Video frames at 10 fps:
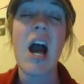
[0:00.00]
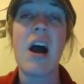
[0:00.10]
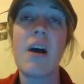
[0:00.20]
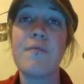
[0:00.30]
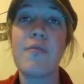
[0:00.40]

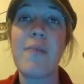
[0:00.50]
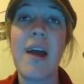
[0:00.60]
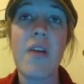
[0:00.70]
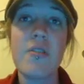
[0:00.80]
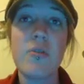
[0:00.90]
Um, for my
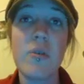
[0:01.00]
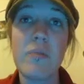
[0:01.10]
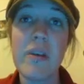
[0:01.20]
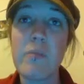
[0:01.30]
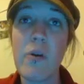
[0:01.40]
other Twitch
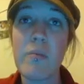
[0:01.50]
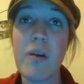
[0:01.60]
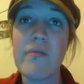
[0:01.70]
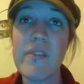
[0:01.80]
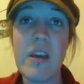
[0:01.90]
Plays
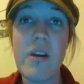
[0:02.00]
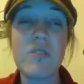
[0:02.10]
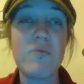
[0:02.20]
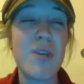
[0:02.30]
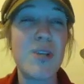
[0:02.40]
Pokemon
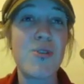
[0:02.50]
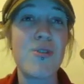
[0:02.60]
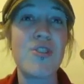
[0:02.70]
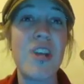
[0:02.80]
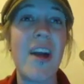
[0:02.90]
videos, be sure
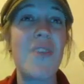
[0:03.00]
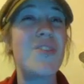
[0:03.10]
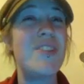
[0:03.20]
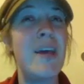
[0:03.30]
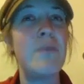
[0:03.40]
to check out the
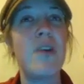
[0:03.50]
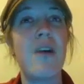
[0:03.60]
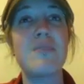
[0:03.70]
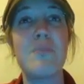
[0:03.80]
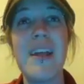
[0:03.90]
Sam
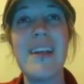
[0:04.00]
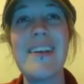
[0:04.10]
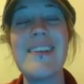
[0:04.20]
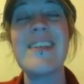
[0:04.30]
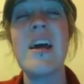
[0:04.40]
Talks
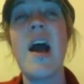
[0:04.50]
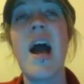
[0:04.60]
playlist.